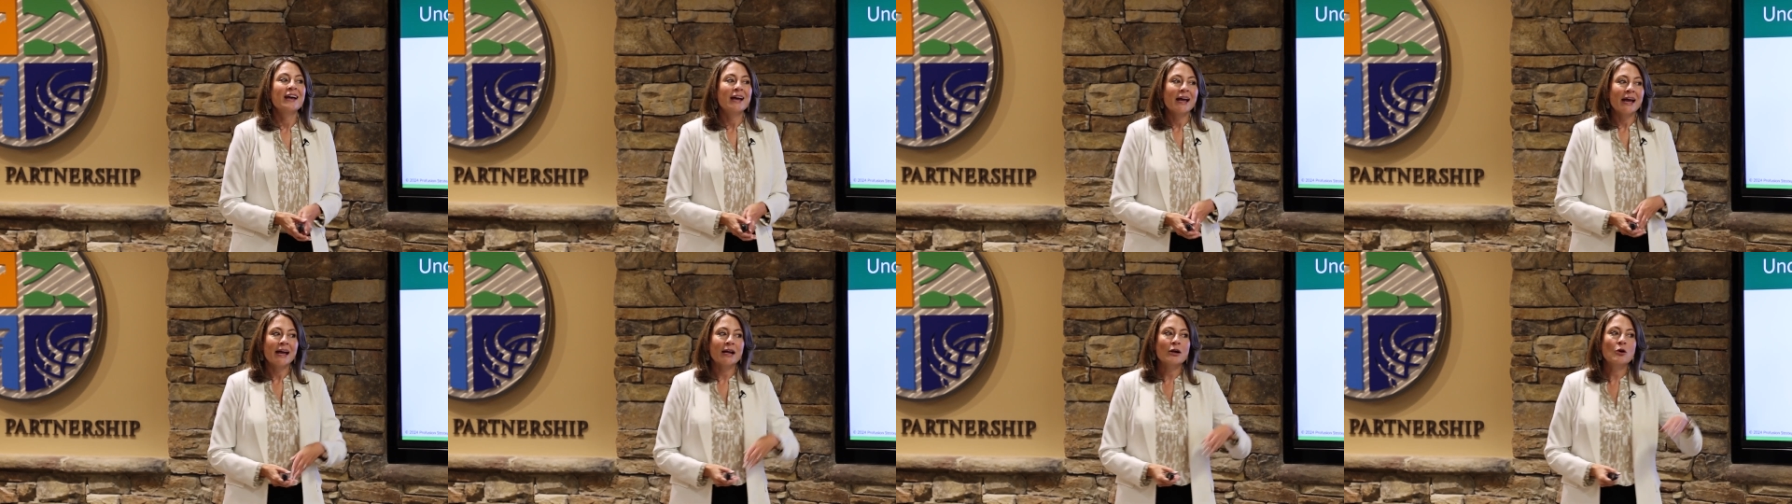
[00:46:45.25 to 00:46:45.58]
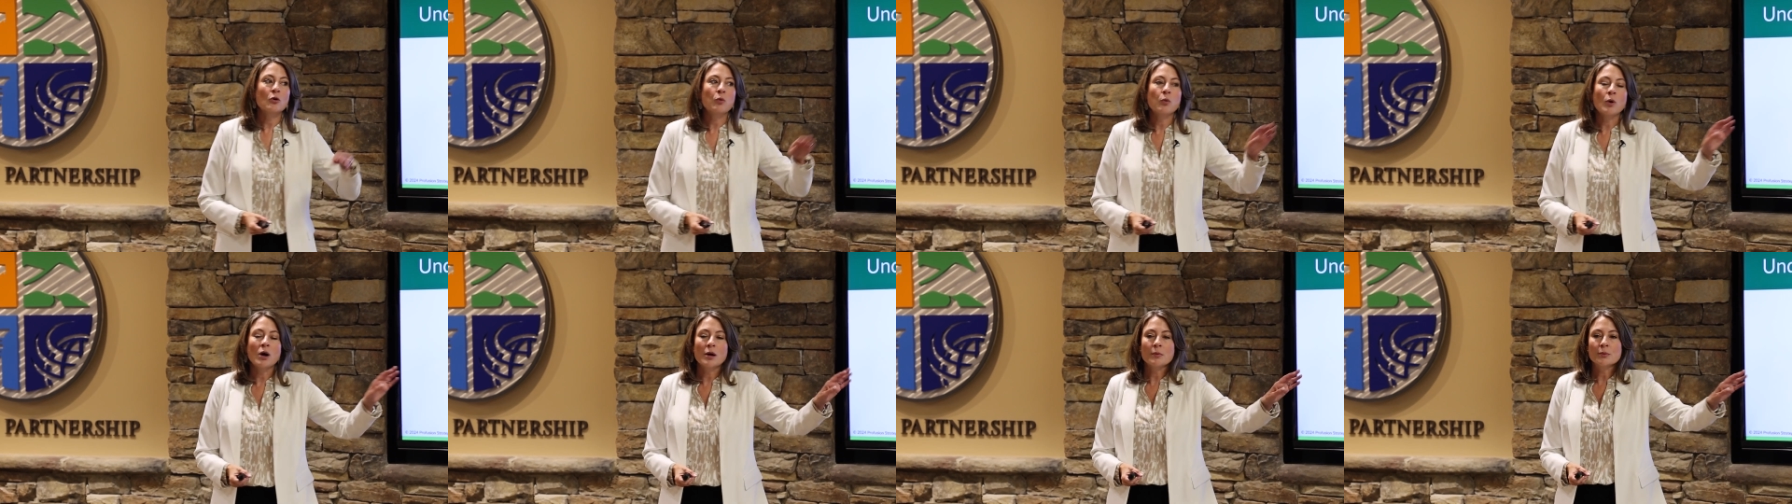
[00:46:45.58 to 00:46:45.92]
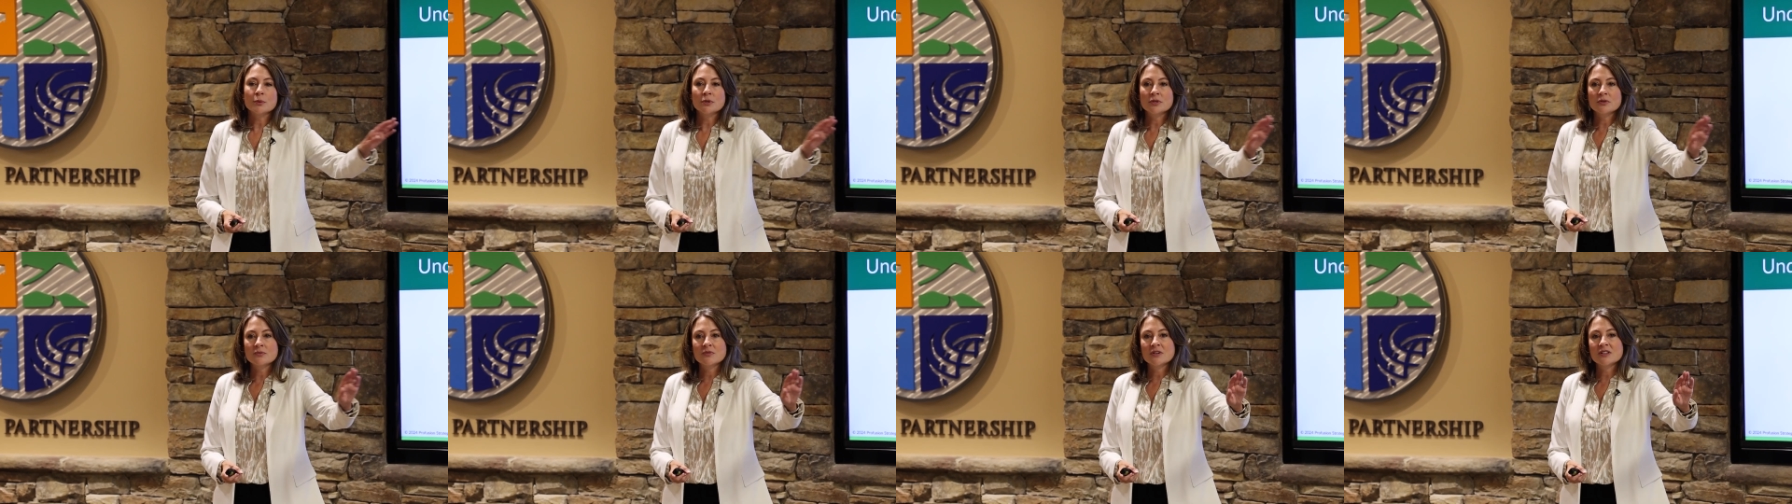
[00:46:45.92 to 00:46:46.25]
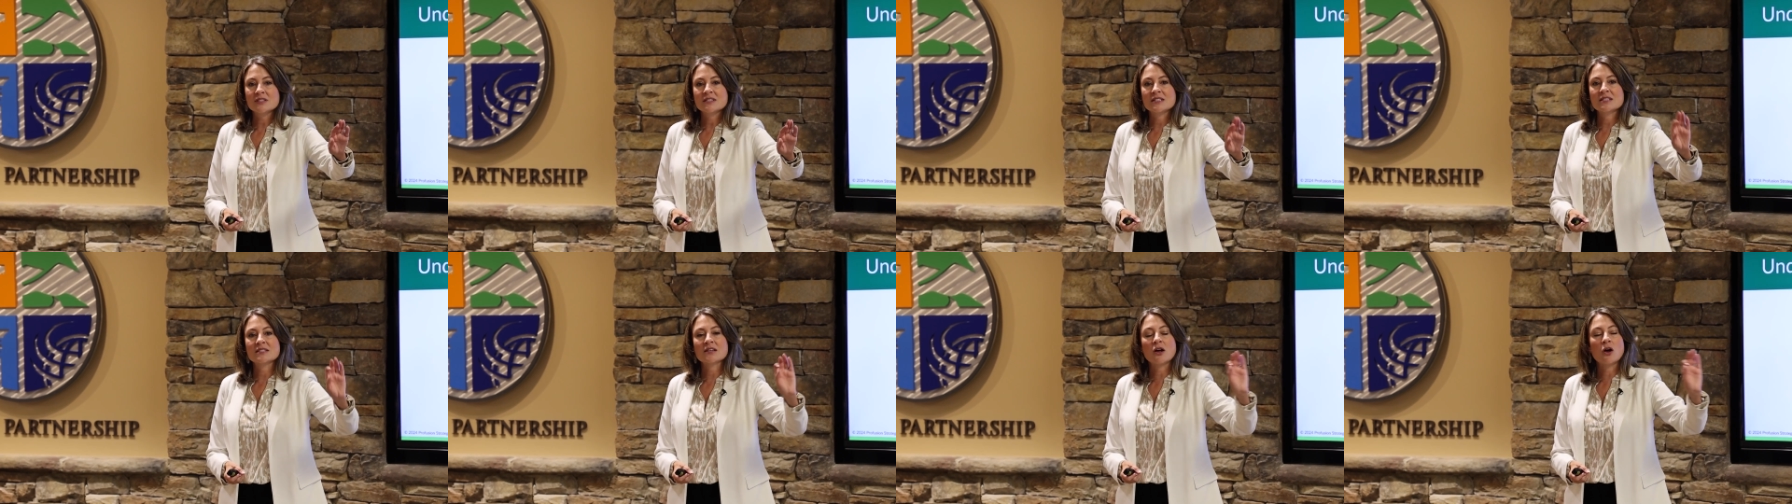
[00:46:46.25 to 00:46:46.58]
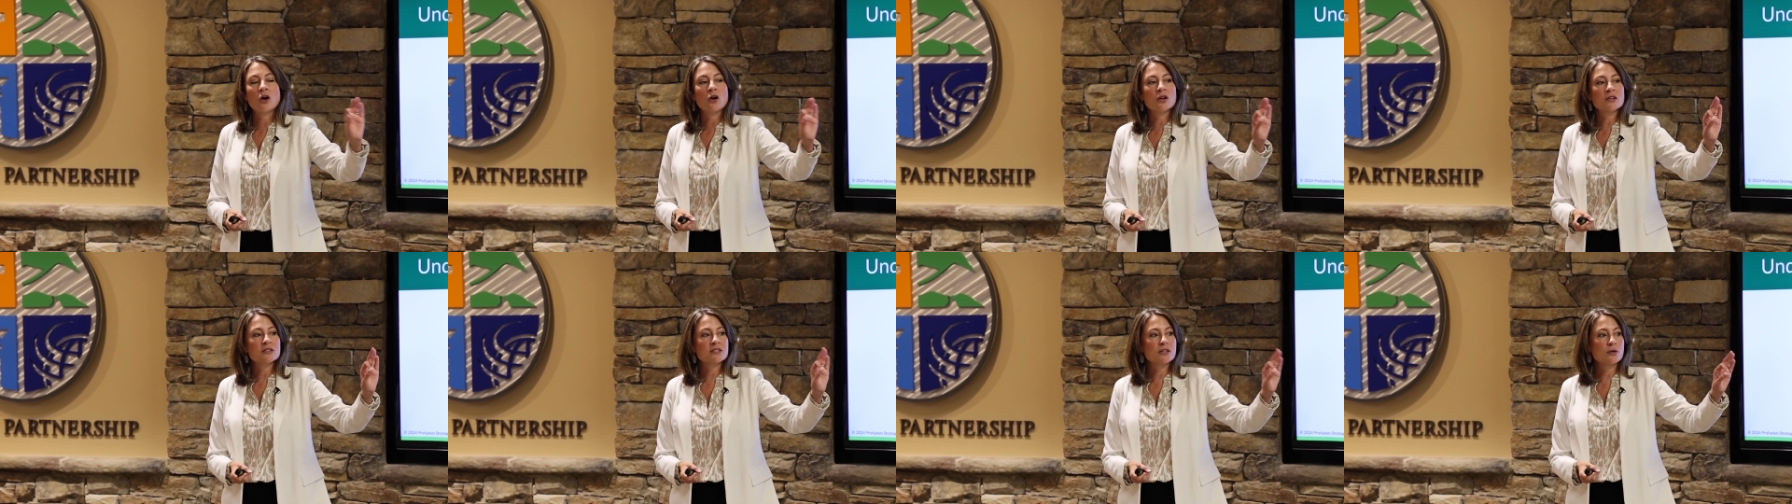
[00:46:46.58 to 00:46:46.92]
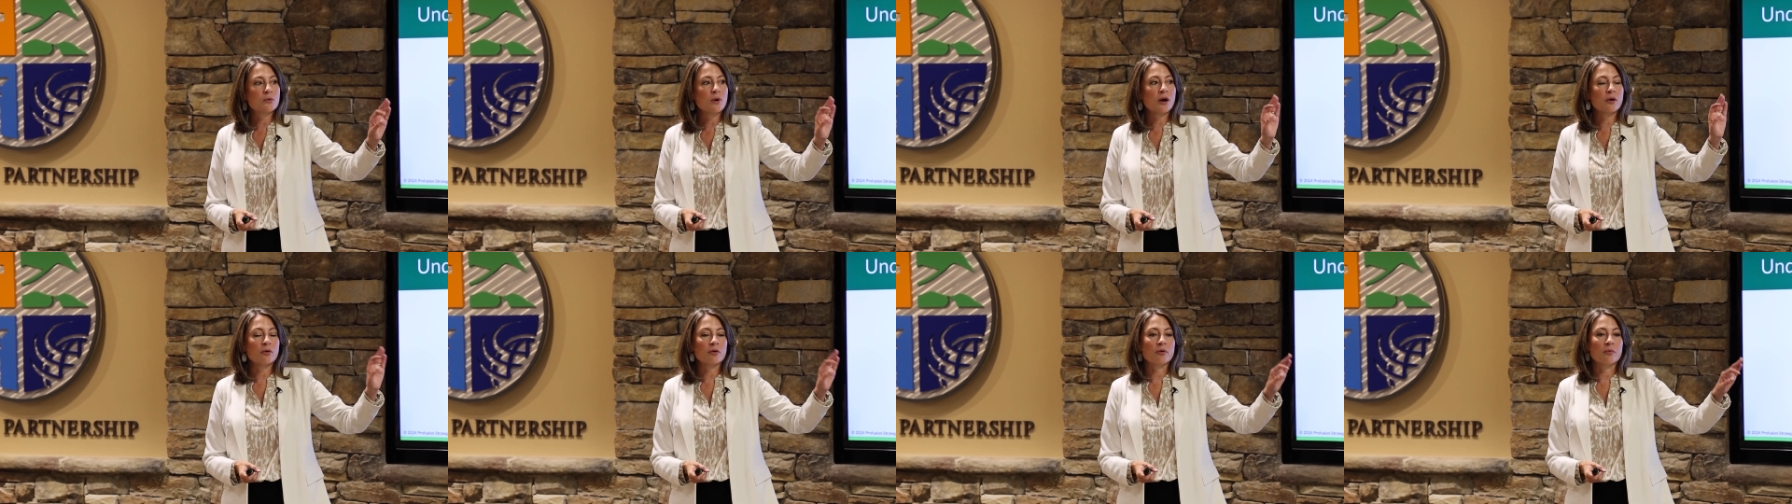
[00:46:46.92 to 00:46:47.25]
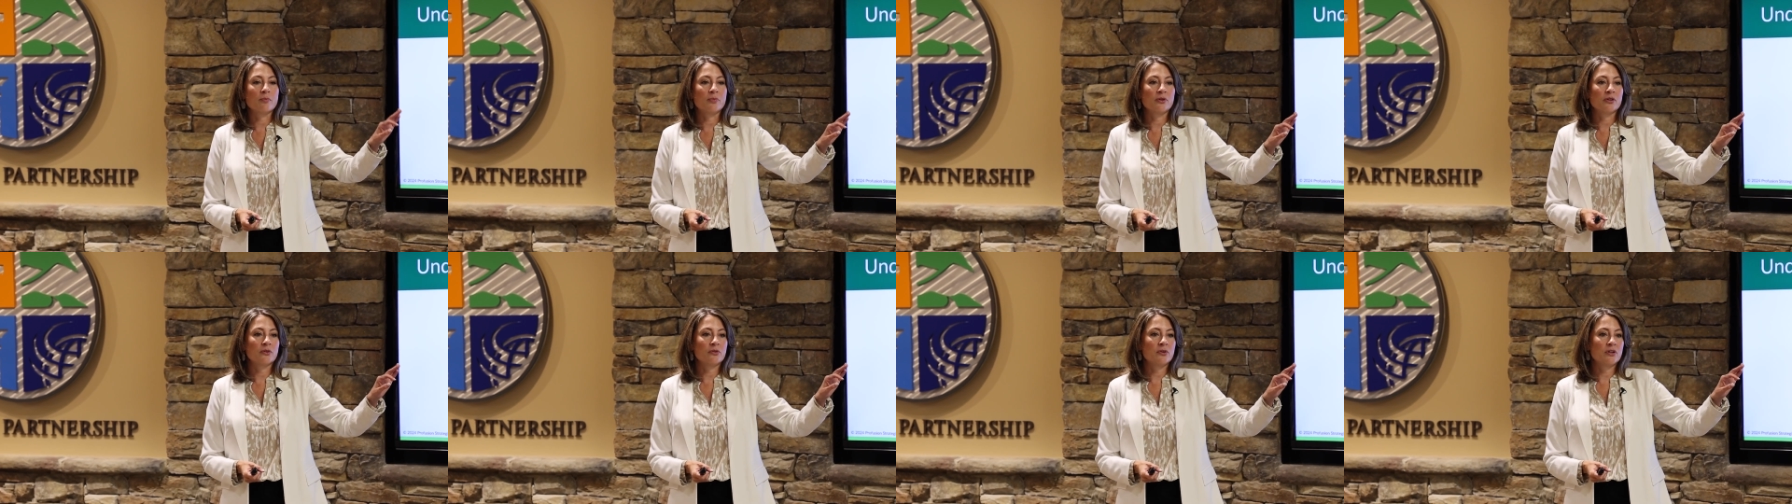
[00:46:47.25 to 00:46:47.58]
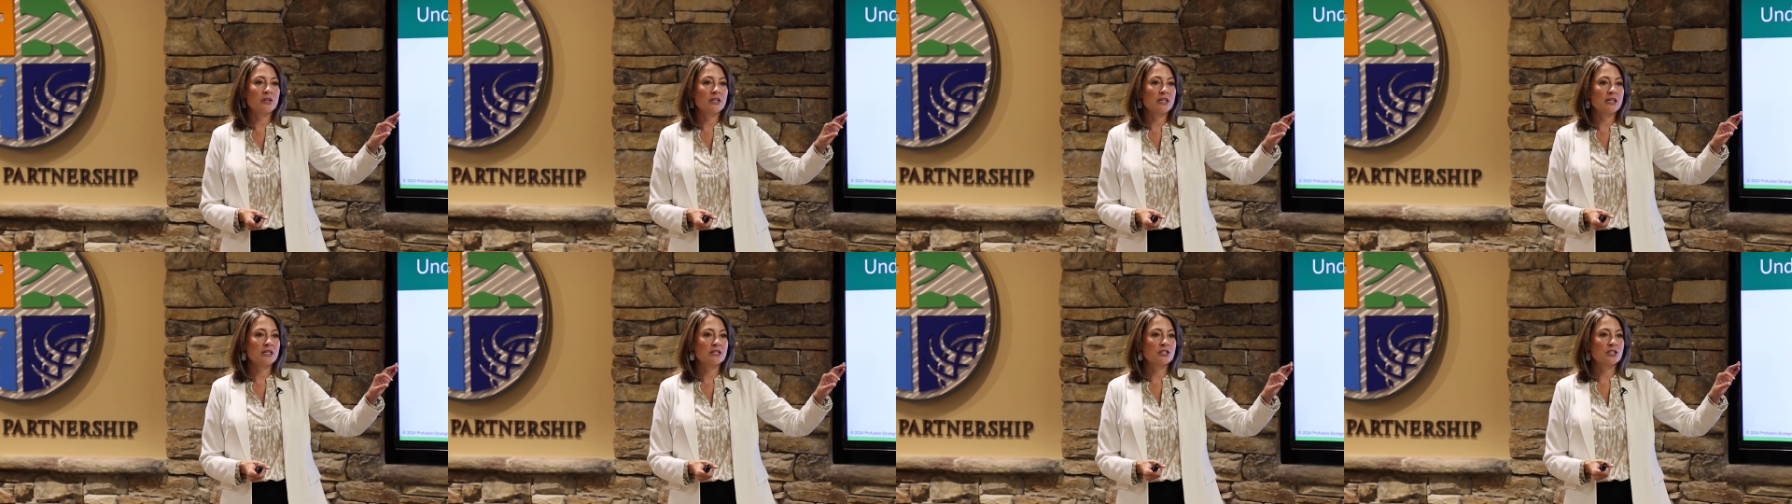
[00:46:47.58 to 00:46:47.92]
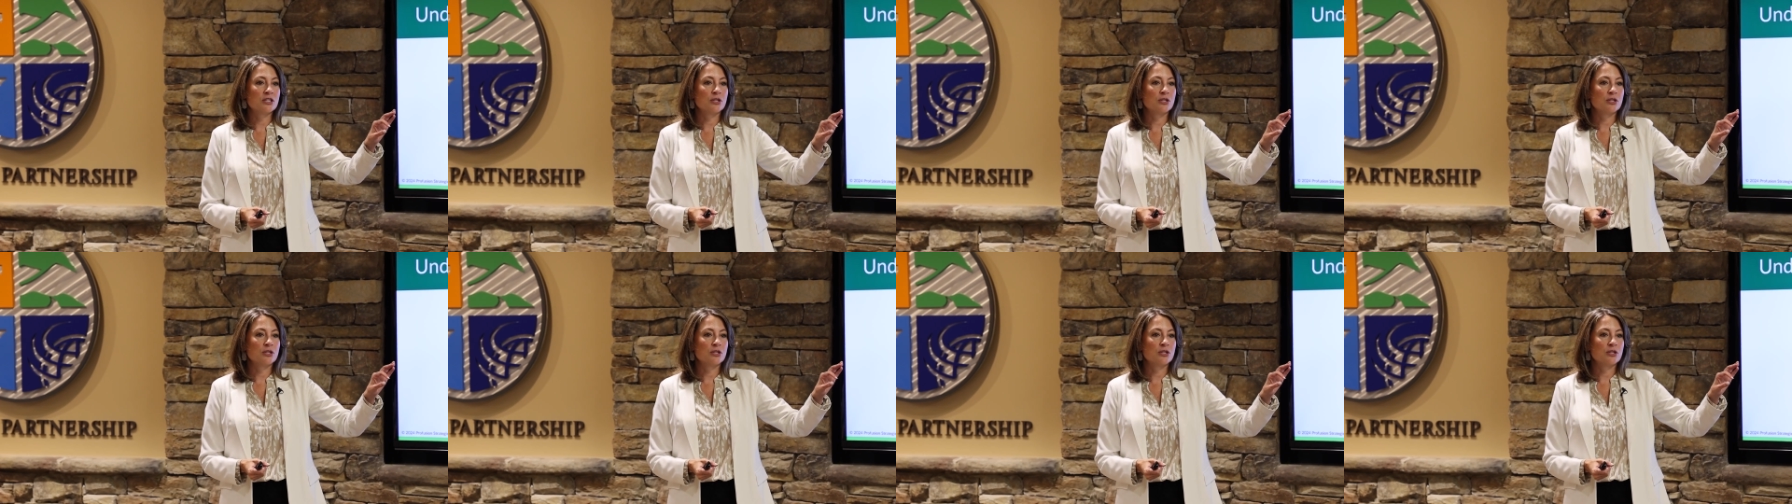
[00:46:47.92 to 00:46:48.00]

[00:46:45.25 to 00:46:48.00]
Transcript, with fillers: And cooperativeness is also our ability